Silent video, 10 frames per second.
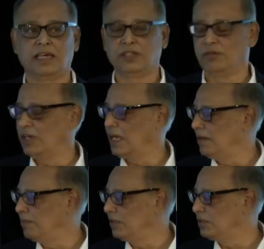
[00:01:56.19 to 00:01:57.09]
you are
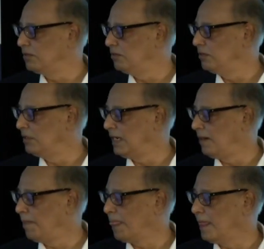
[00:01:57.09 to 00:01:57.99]
able
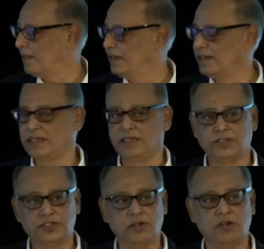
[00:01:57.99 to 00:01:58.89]
to
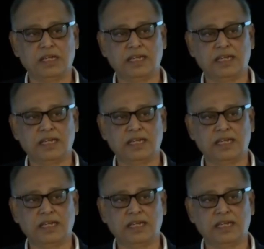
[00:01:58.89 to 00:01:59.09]
ensure